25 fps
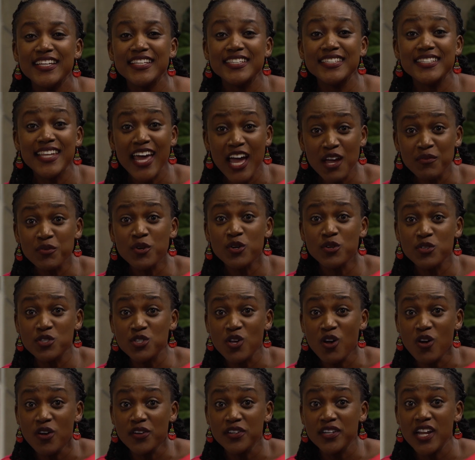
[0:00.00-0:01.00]
As time goes
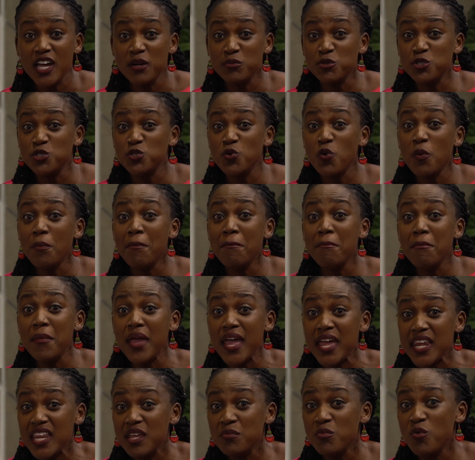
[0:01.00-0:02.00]
on, I'm sure
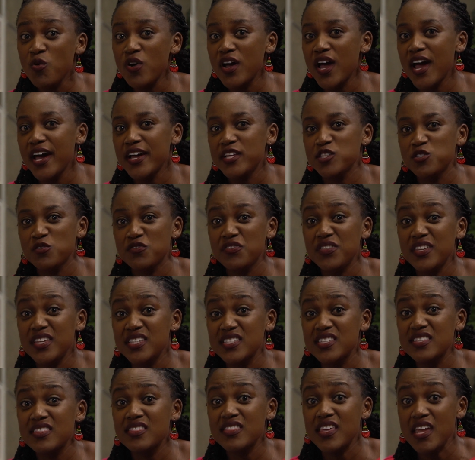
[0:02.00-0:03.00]
many more kinds of these
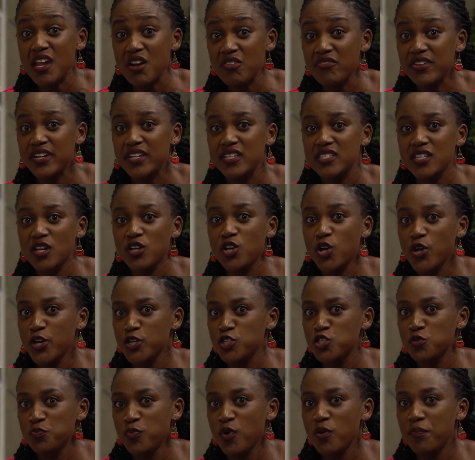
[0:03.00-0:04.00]
theories are going
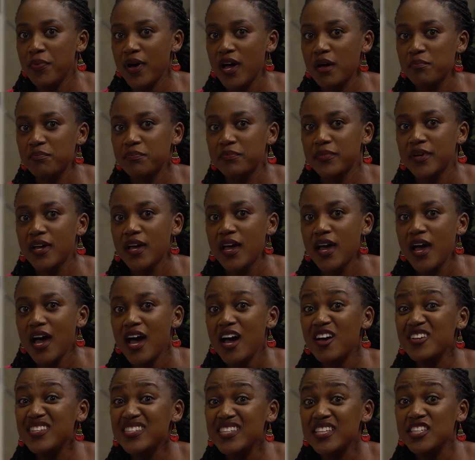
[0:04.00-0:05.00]
to pop up.
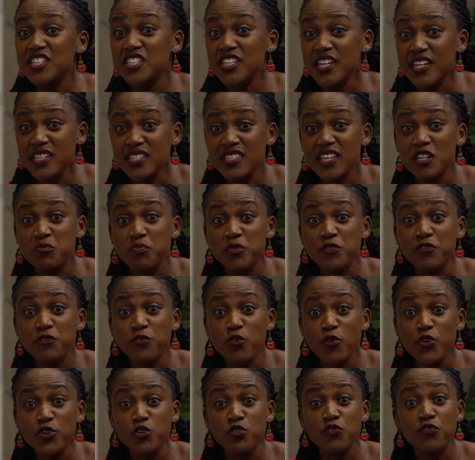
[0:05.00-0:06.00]
I'd suggest that
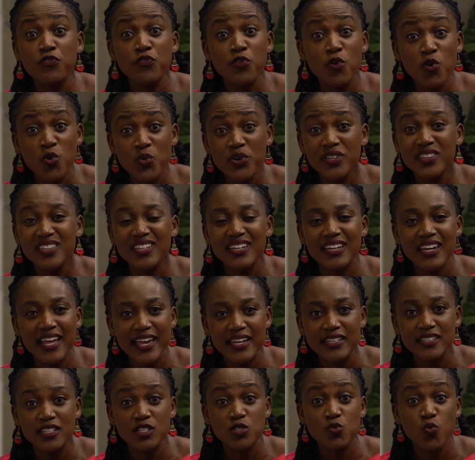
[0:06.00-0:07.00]
before you forward the
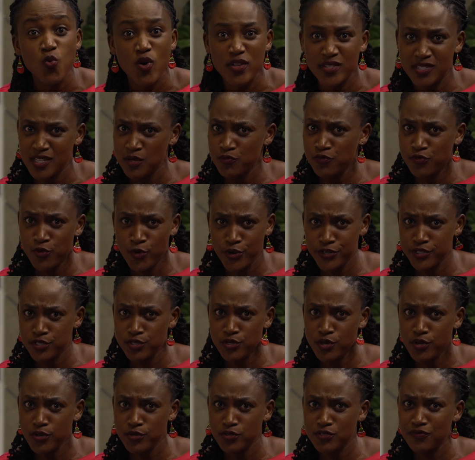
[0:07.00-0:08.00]
latest WhatsApp voice
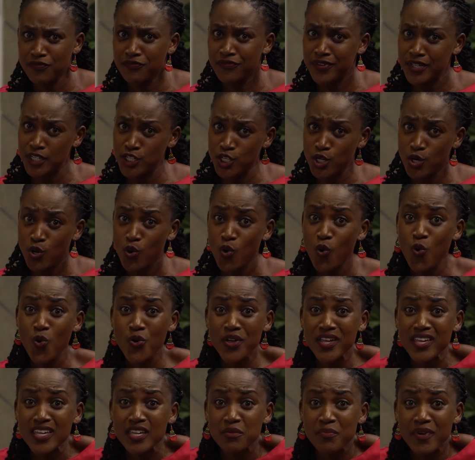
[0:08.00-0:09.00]
note, video or
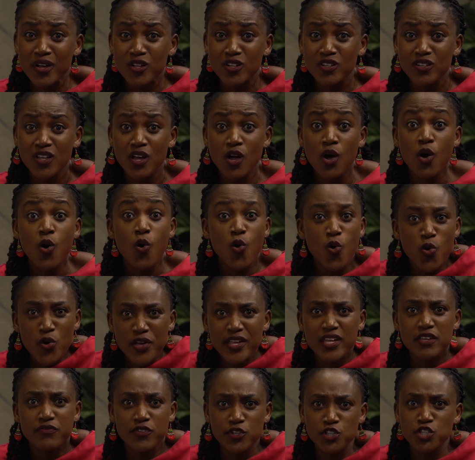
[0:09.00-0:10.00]
email, or
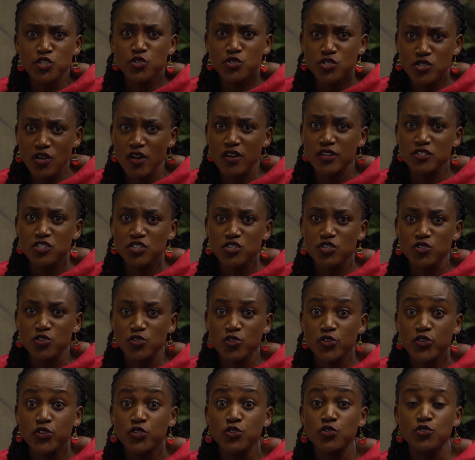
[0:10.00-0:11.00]
even news
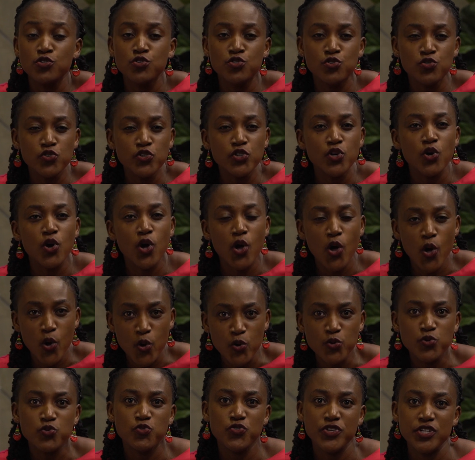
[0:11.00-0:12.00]
article, you do your
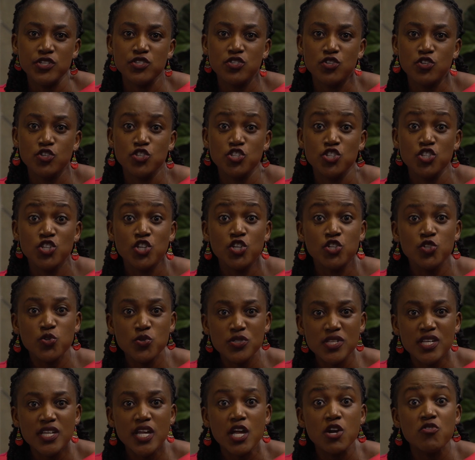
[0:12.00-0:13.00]
own research
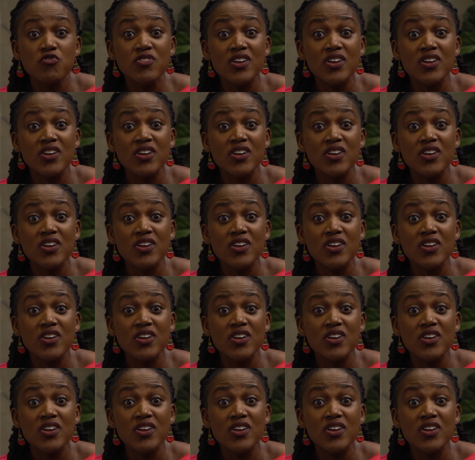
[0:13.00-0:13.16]
using a